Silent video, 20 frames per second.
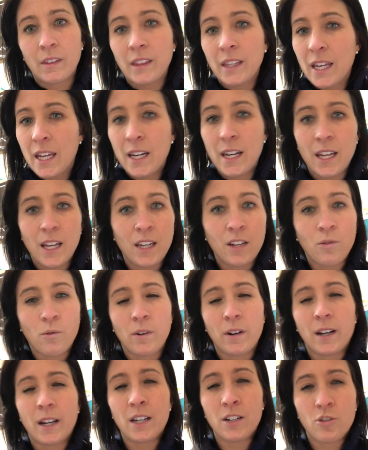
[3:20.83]
lead-in
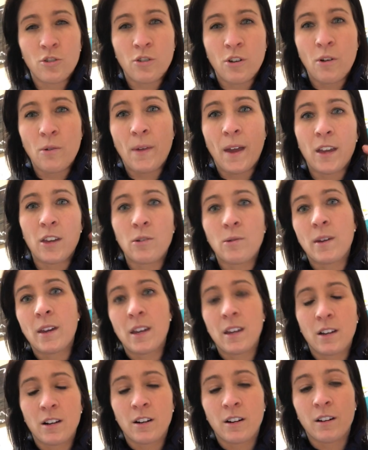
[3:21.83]
or intro that you
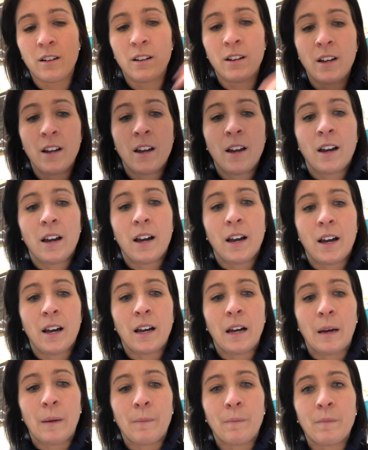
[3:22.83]
hear
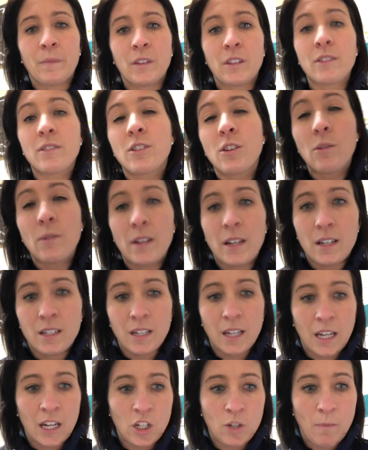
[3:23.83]
unique
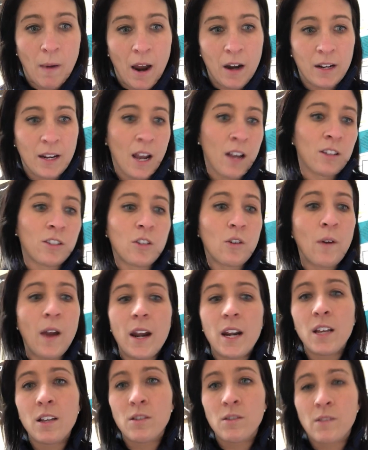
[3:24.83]
to each podcast? So
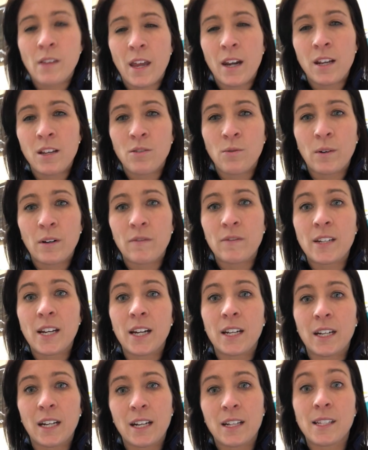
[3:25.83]
any sort of
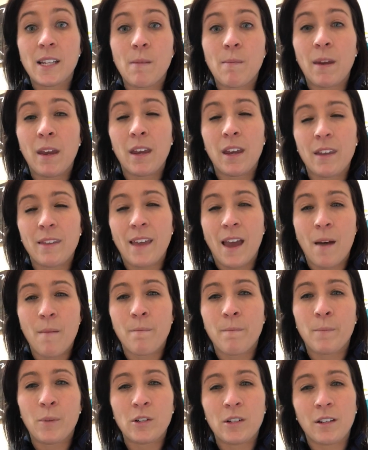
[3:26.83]
techniques that make that
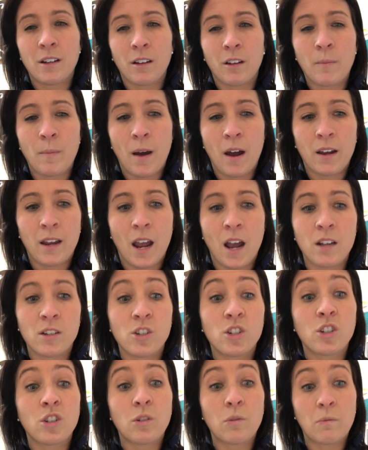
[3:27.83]
particular
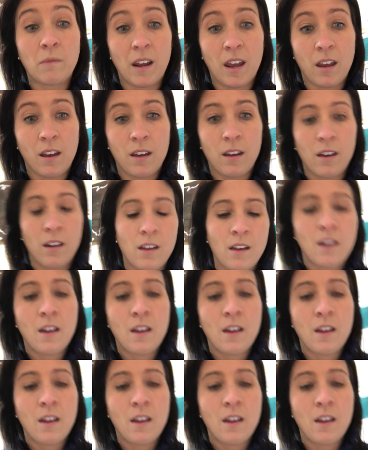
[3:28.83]
podcast unique.